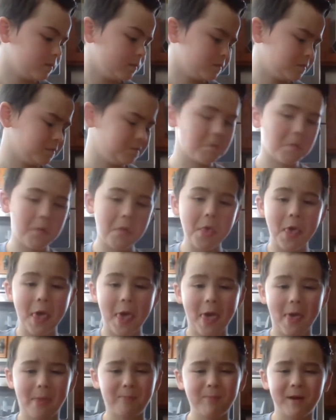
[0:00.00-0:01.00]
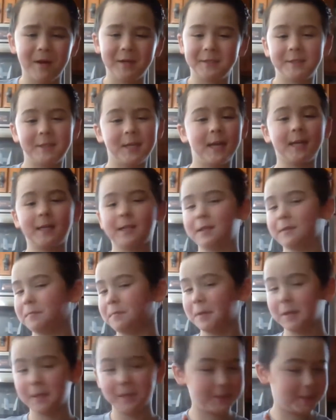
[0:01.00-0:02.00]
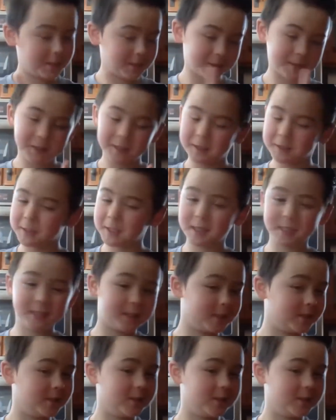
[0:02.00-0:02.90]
Yeah, but does not taste good